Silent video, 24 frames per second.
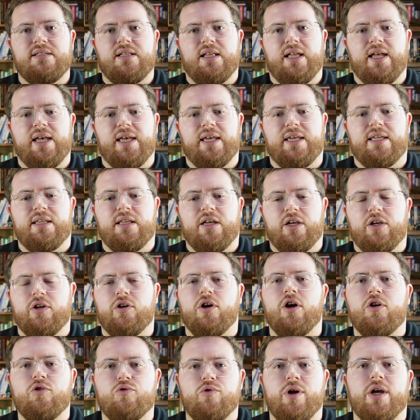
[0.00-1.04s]
Like,
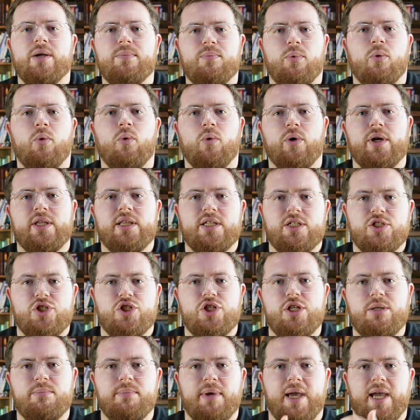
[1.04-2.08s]
a great point that
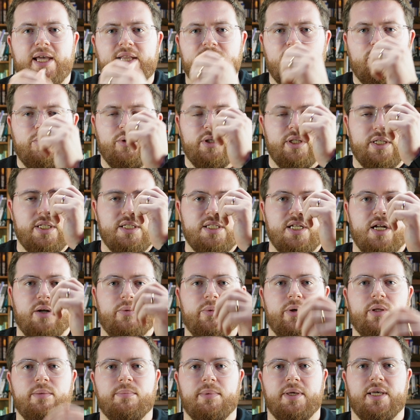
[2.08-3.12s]
she made that really stuck
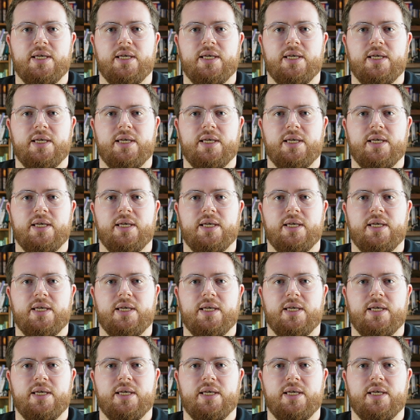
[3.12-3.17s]
with me